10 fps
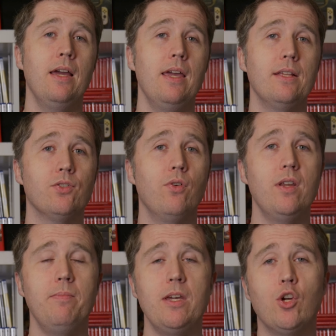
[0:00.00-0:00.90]
It's going
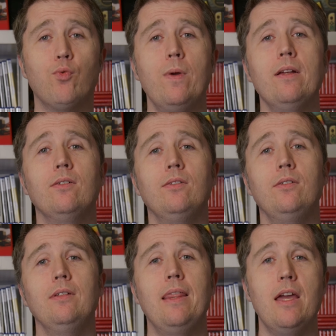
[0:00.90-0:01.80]
to be
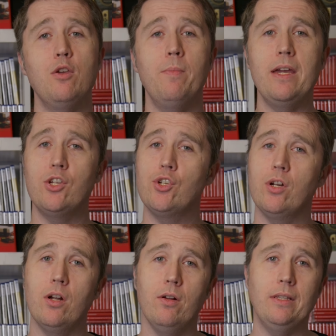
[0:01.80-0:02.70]
critical that you make
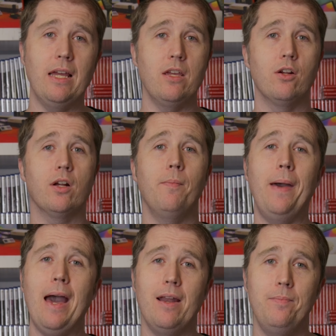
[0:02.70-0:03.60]
sure that your
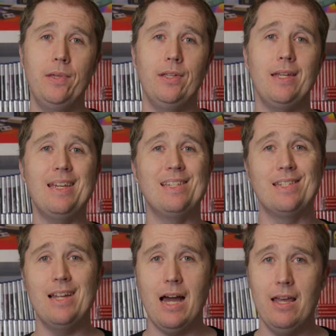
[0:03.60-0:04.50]
compatibility is
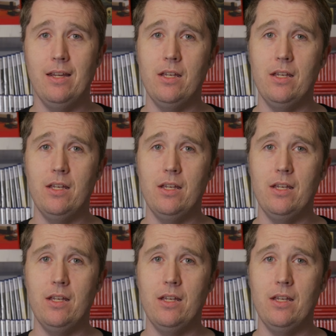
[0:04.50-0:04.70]
not an